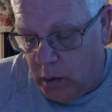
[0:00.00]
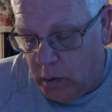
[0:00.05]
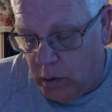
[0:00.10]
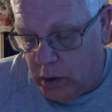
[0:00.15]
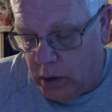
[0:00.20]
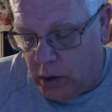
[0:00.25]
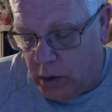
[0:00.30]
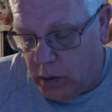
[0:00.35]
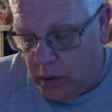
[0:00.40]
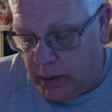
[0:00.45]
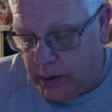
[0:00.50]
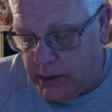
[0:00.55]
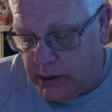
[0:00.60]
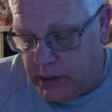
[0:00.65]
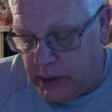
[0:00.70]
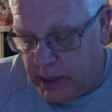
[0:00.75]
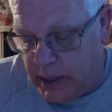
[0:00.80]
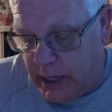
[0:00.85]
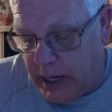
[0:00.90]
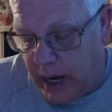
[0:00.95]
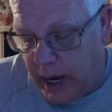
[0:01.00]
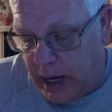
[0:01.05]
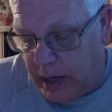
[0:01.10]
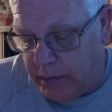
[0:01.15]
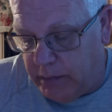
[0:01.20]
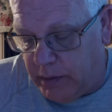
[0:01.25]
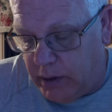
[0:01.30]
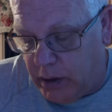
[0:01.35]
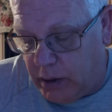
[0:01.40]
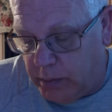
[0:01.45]
We're going to get out
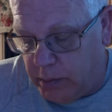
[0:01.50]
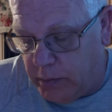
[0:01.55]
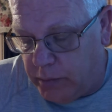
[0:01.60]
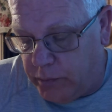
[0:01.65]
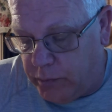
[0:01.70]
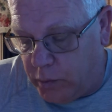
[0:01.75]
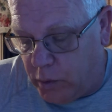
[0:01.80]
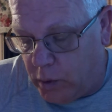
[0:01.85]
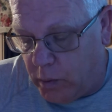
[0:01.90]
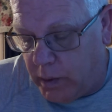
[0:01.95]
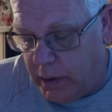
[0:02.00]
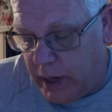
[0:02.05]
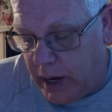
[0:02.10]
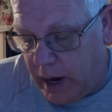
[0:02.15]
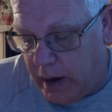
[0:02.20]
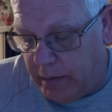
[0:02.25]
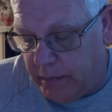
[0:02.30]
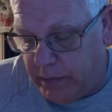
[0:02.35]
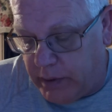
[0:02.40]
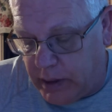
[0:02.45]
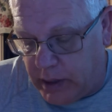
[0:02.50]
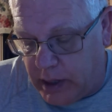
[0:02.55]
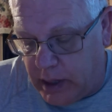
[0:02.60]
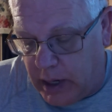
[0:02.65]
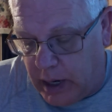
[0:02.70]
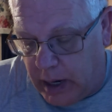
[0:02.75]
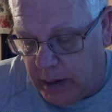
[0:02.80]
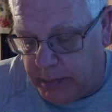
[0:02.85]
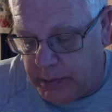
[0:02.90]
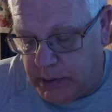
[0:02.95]
of here before we have the
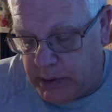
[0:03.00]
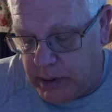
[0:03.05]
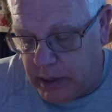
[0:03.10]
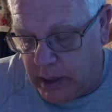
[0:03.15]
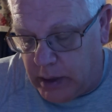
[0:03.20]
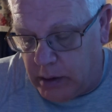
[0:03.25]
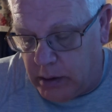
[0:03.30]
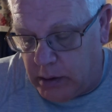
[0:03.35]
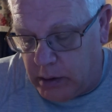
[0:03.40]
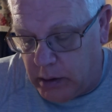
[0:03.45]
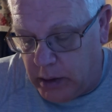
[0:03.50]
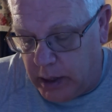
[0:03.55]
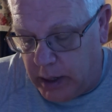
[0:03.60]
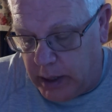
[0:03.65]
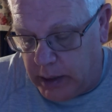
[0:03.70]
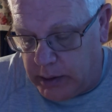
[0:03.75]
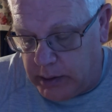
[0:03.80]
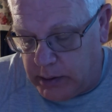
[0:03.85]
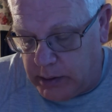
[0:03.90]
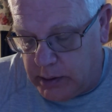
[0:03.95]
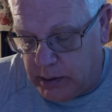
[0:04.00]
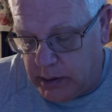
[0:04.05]
cops down on our heads.